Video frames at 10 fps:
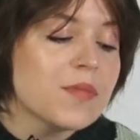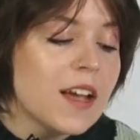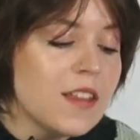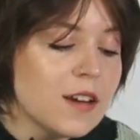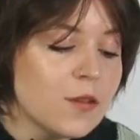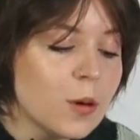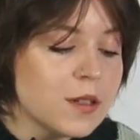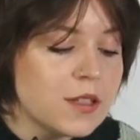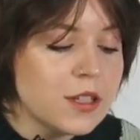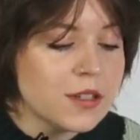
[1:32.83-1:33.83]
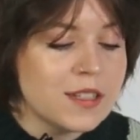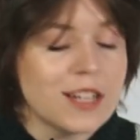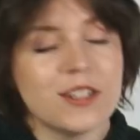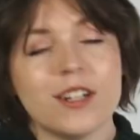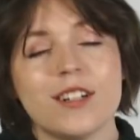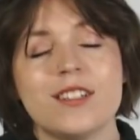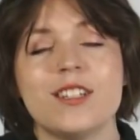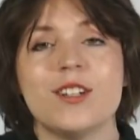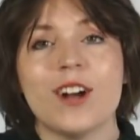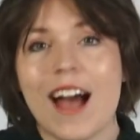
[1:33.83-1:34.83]
And then of course, your scissors,
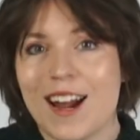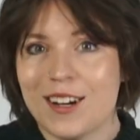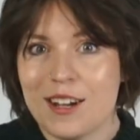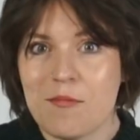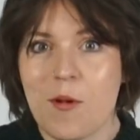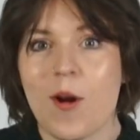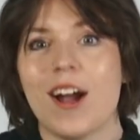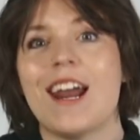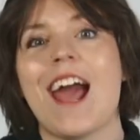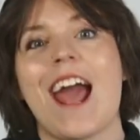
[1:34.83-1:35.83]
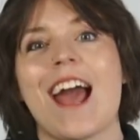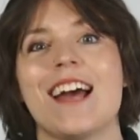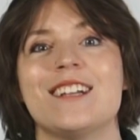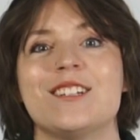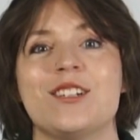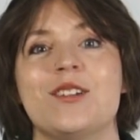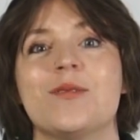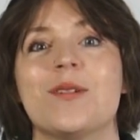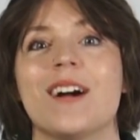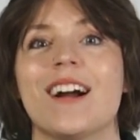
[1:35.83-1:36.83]
your ironing board, and
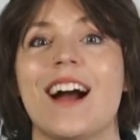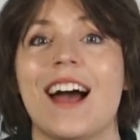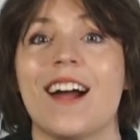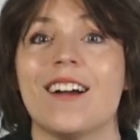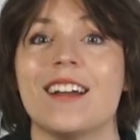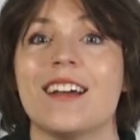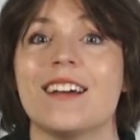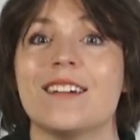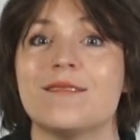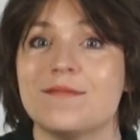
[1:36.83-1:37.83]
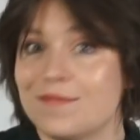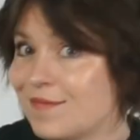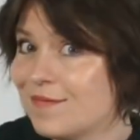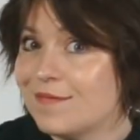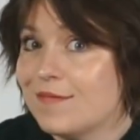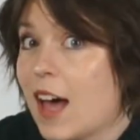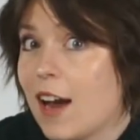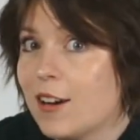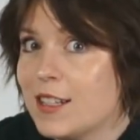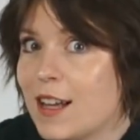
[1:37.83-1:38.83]
your iron
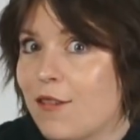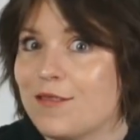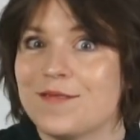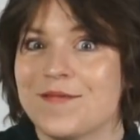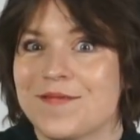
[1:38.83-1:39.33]
itself.